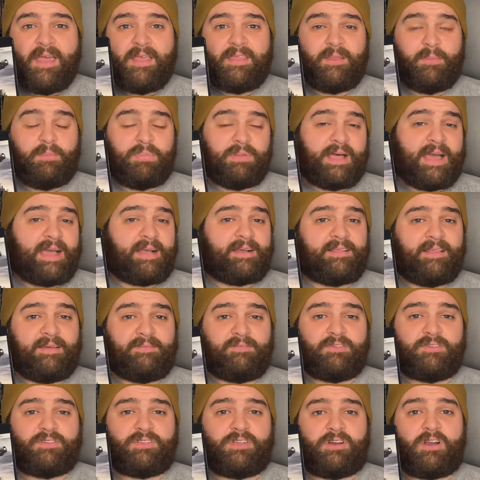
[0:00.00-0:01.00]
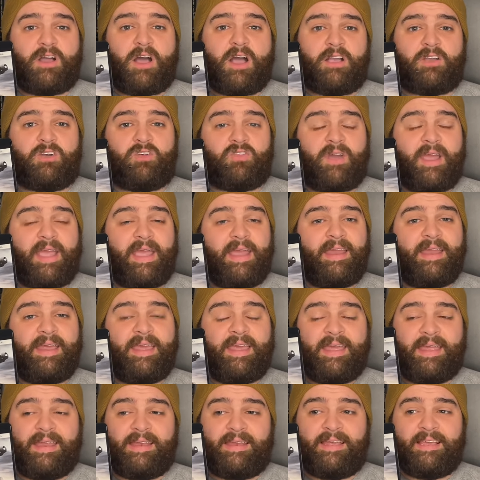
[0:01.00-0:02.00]
the black levels are not great,
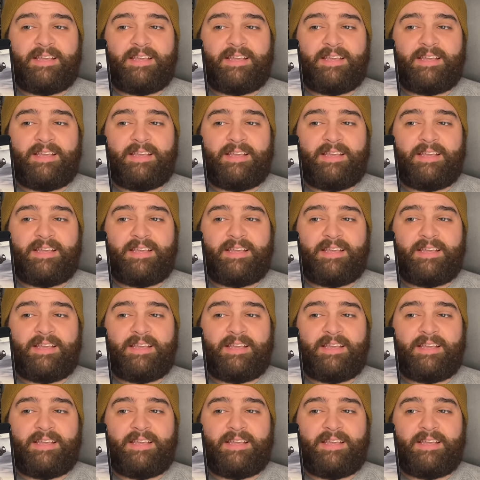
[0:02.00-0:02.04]
and